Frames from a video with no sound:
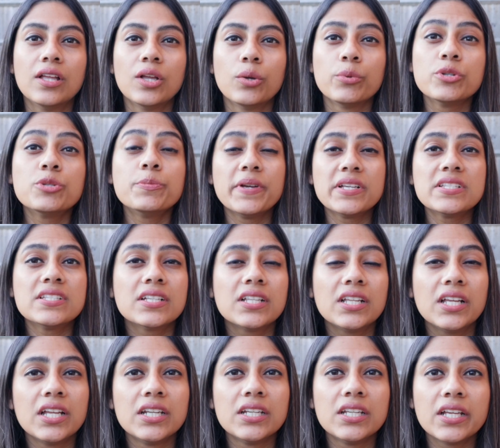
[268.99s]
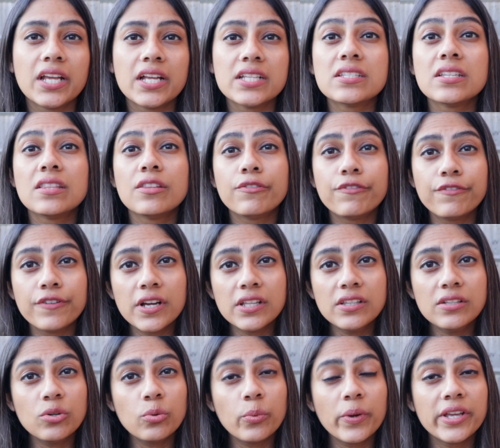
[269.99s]
which basically indicates that the
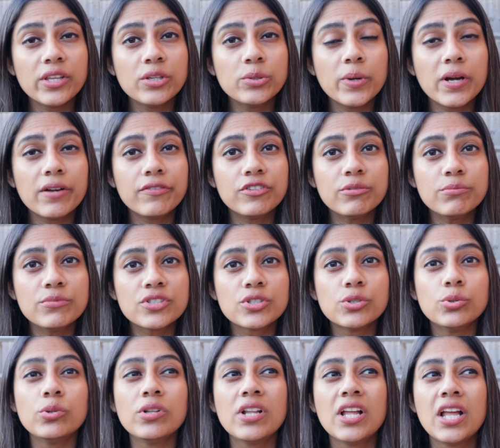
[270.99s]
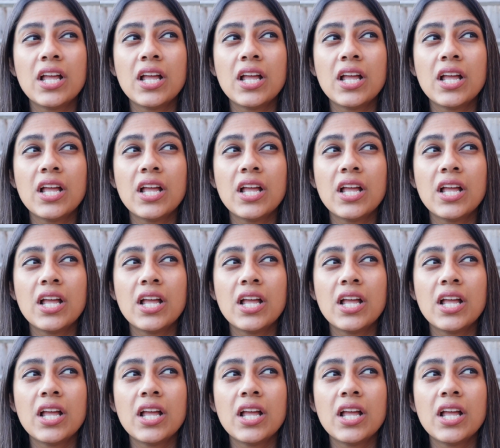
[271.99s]
further away you are from school,